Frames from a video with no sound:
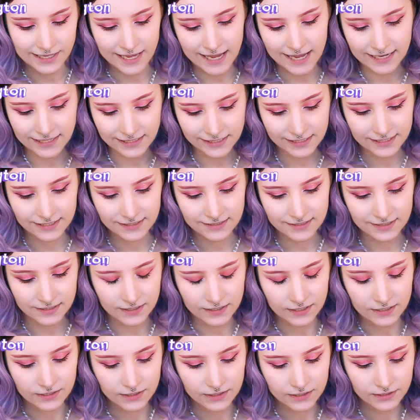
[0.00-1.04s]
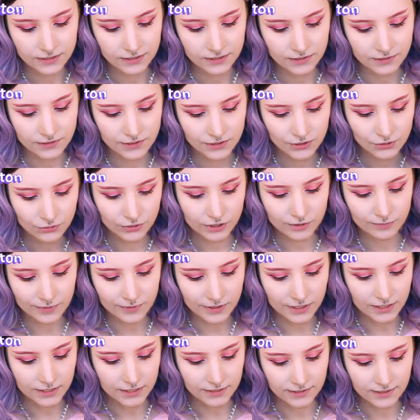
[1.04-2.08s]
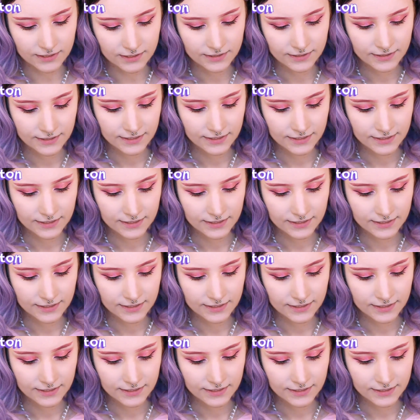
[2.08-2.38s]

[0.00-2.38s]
Hadlington, Dewey Bun,